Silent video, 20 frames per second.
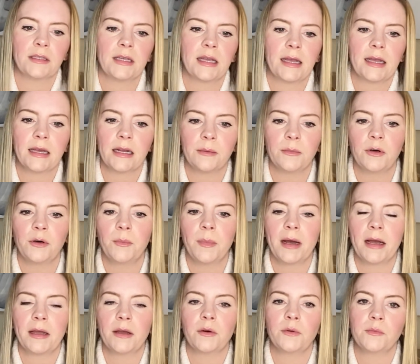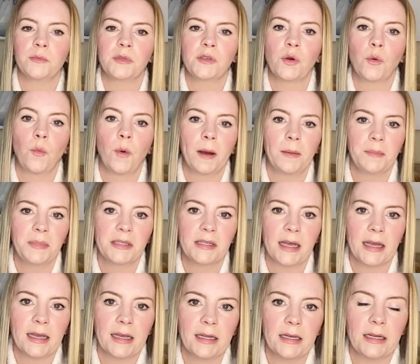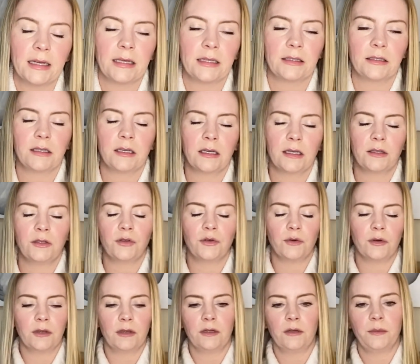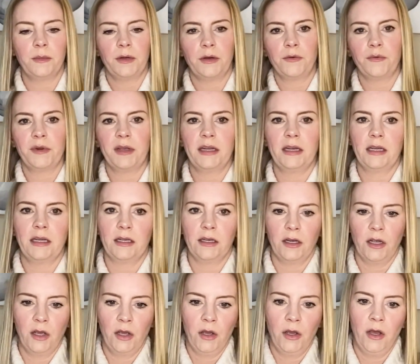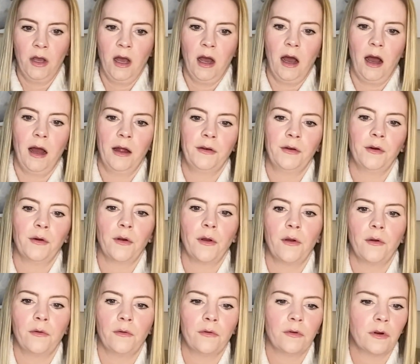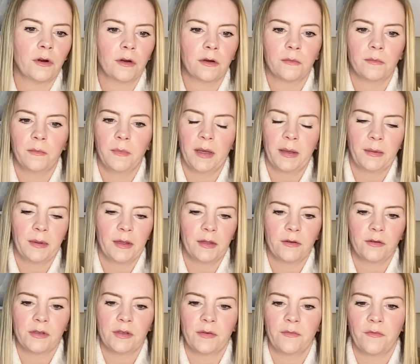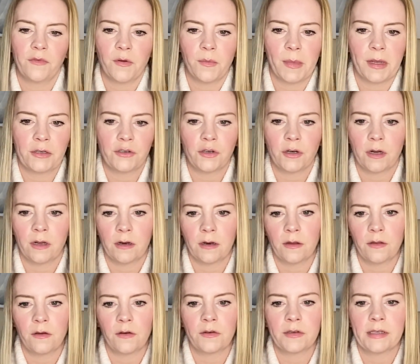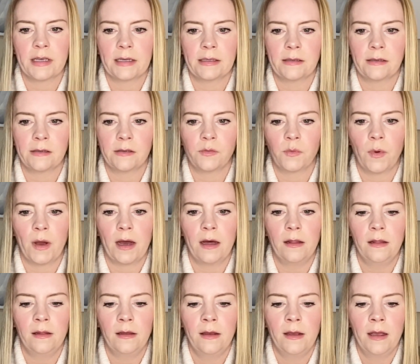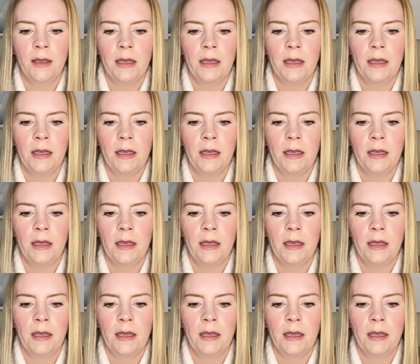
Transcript: AnimalBiome's website and do a little bit of reading on your own, or maybe there's information on other sites as well.